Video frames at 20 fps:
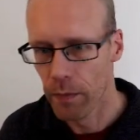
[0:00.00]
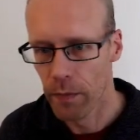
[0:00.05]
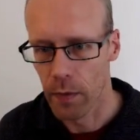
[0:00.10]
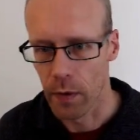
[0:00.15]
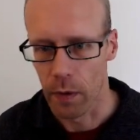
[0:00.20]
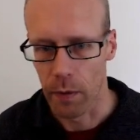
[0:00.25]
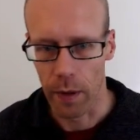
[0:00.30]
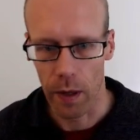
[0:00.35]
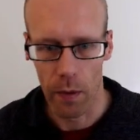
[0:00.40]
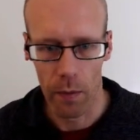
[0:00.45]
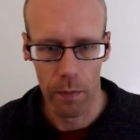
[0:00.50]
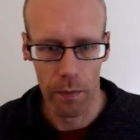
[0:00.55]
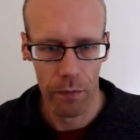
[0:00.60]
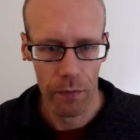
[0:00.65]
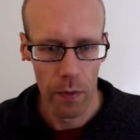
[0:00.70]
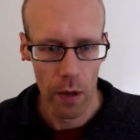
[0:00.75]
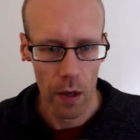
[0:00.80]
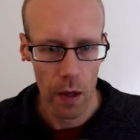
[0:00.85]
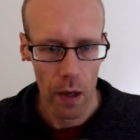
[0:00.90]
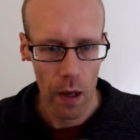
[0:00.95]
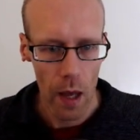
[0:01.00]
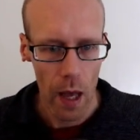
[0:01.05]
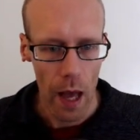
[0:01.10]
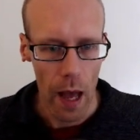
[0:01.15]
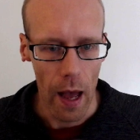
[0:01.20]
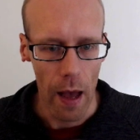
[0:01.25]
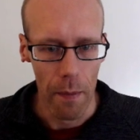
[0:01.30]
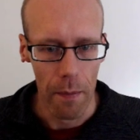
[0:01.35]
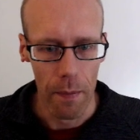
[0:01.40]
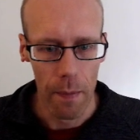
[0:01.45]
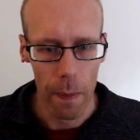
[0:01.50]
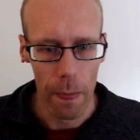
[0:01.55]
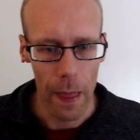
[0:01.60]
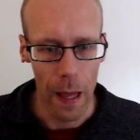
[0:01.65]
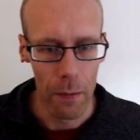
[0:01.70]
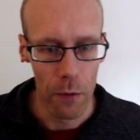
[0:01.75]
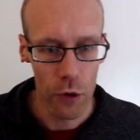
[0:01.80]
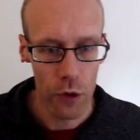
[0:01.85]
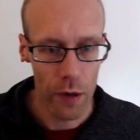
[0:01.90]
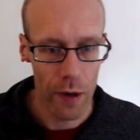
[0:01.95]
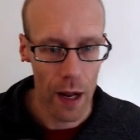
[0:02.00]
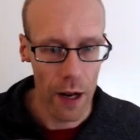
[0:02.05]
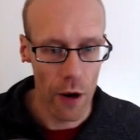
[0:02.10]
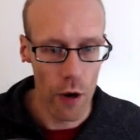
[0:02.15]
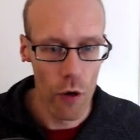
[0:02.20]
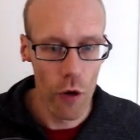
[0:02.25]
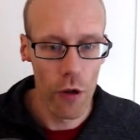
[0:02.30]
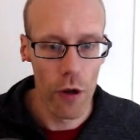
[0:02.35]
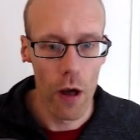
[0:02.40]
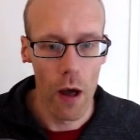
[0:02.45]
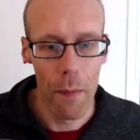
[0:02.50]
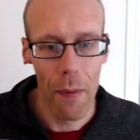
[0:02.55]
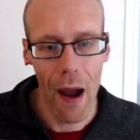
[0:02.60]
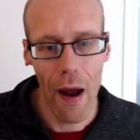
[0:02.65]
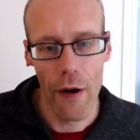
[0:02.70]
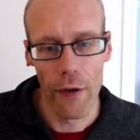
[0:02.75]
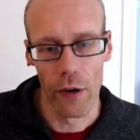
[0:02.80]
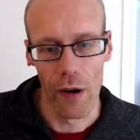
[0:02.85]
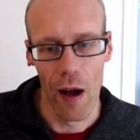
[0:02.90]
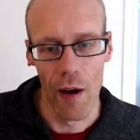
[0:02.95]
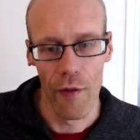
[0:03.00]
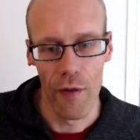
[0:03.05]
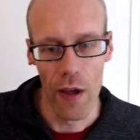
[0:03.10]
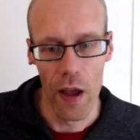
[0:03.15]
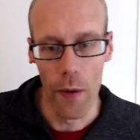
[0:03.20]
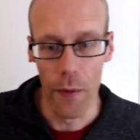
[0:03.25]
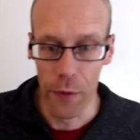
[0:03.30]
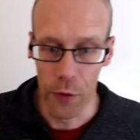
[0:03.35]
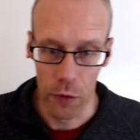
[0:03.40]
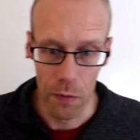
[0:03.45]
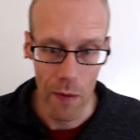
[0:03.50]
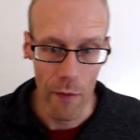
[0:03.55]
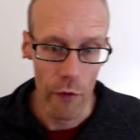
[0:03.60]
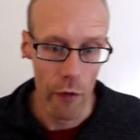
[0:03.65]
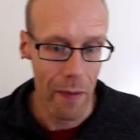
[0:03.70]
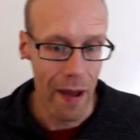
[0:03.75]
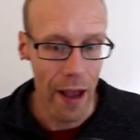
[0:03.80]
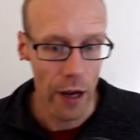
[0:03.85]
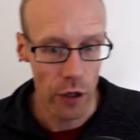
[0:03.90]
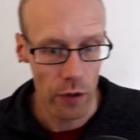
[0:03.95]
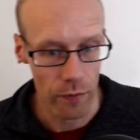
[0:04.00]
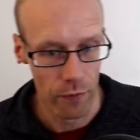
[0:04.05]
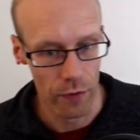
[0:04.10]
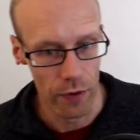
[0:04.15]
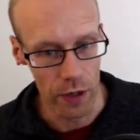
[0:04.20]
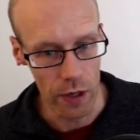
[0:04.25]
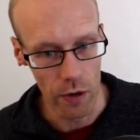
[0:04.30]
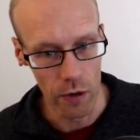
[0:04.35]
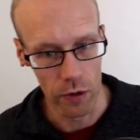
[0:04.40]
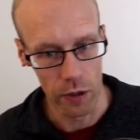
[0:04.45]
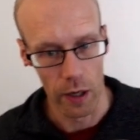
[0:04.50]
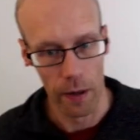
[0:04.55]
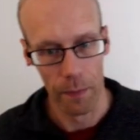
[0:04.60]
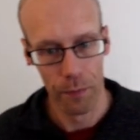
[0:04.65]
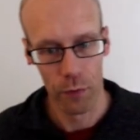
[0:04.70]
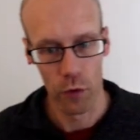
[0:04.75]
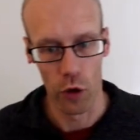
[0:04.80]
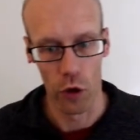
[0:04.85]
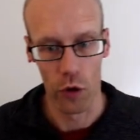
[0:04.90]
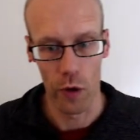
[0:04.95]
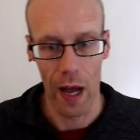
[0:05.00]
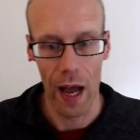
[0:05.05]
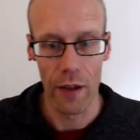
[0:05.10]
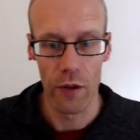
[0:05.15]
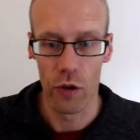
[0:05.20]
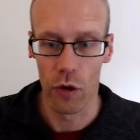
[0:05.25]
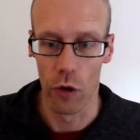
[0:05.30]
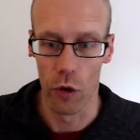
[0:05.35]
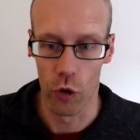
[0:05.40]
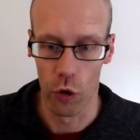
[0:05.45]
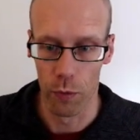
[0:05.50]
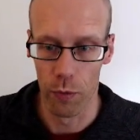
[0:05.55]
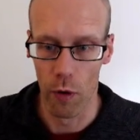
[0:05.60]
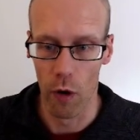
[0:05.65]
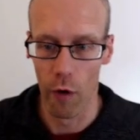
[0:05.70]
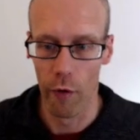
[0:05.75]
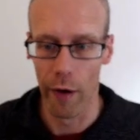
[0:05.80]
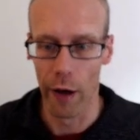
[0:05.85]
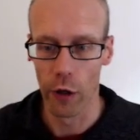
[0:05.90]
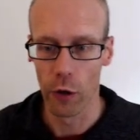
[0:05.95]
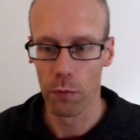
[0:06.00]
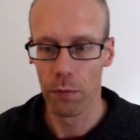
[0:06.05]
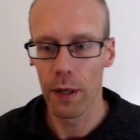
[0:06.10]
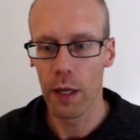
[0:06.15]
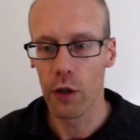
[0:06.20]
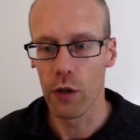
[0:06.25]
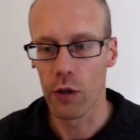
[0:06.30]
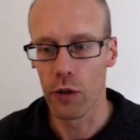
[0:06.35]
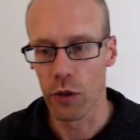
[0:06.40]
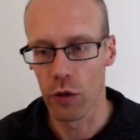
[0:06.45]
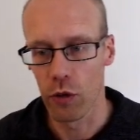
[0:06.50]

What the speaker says: There we go. I'm just going to add another paragraph here with some information for the user. So to add social profiles, please use the